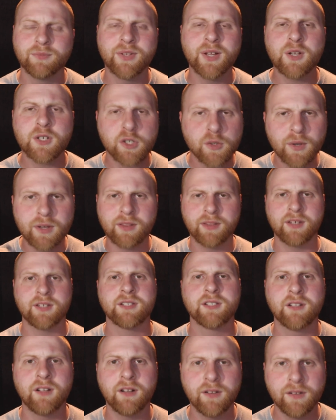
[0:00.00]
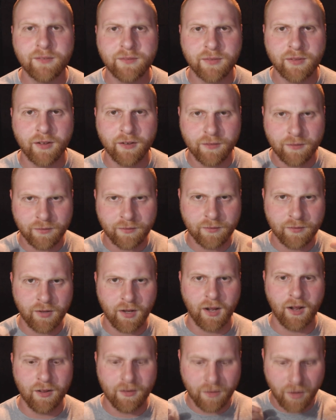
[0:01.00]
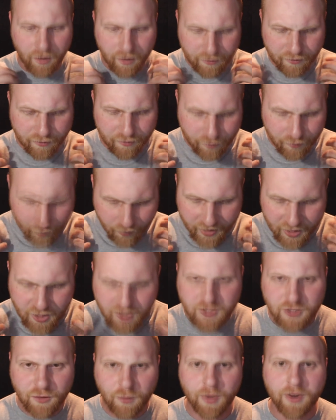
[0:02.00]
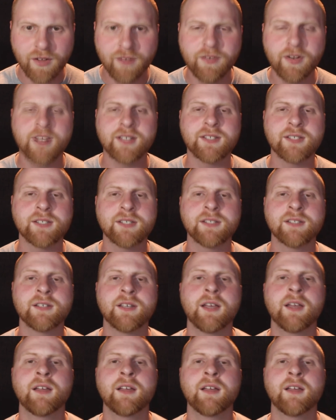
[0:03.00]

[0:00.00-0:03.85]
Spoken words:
there's greatness in all of each of one of us,